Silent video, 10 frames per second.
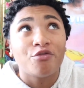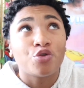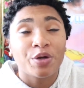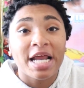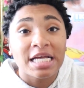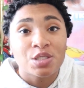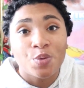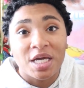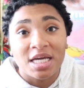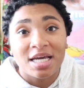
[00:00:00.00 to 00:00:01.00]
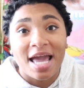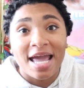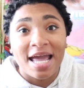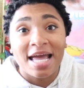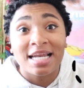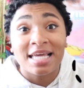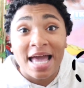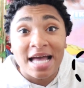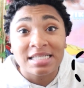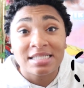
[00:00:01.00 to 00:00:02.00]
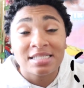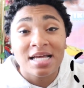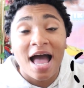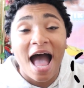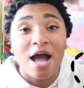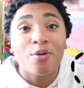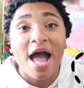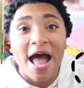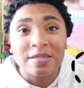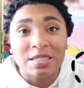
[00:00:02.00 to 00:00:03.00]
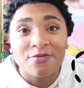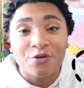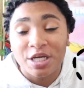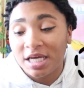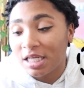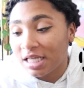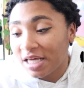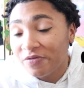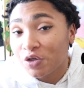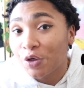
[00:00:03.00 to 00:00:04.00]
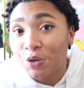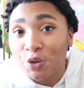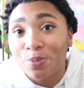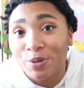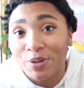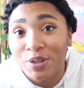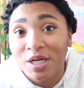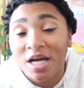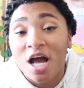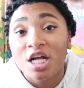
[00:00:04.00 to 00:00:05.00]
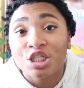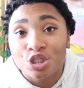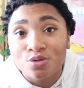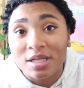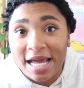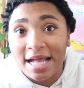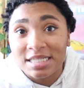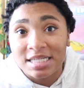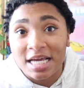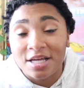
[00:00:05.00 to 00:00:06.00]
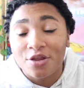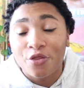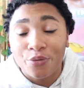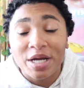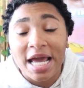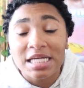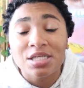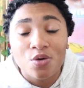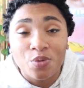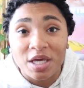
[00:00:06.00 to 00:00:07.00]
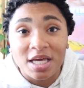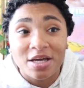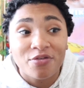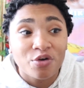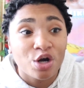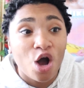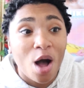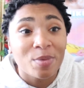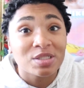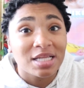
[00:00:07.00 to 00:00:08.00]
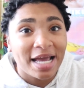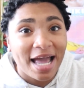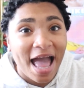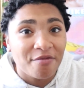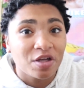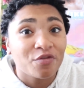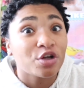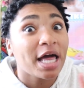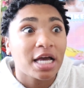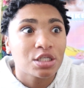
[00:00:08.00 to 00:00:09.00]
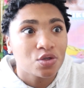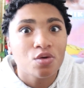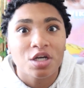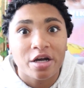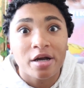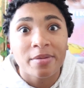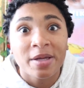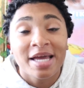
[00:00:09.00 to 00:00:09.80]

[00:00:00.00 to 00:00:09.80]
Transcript: 3 days a week, and yes, I would have to freaking Lyft or Uber to Lansing 3 days a week for almost like for like a school year,